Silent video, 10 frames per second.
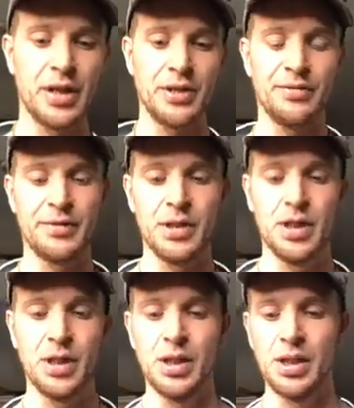a lot of
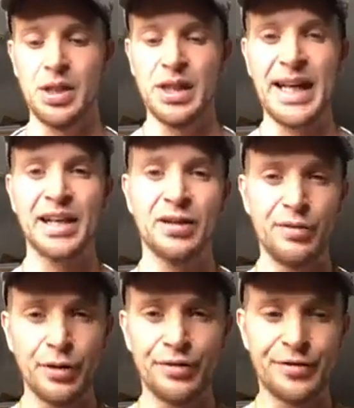lack
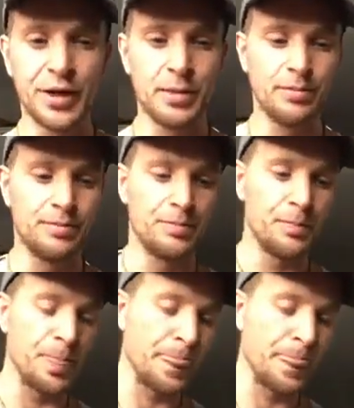of love from